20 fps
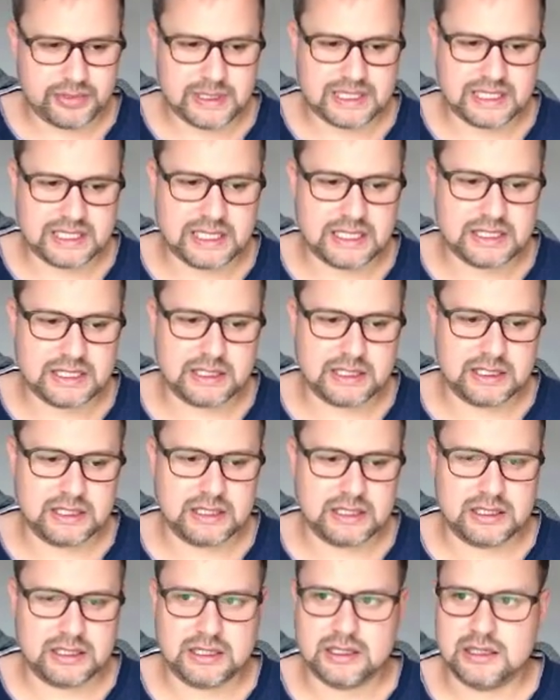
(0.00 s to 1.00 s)
enter,
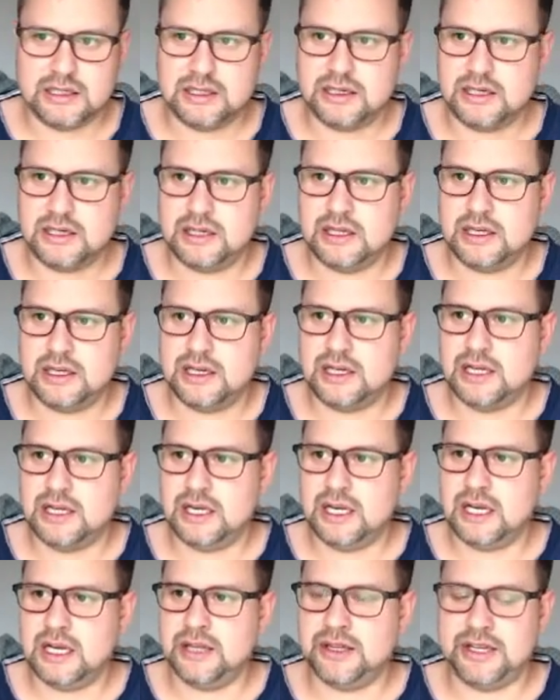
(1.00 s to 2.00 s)

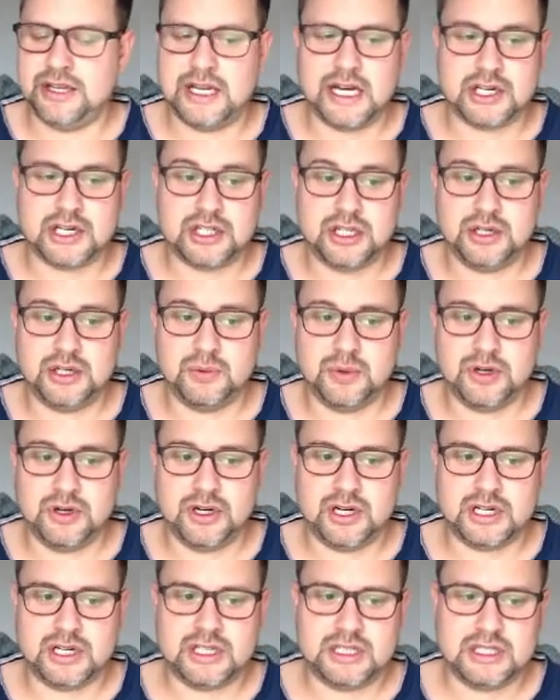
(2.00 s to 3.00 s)
and it actually
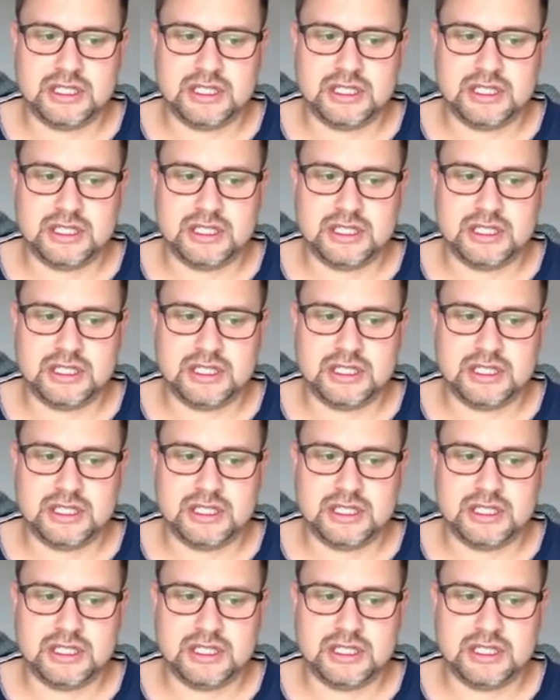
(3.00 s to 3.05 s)
worked.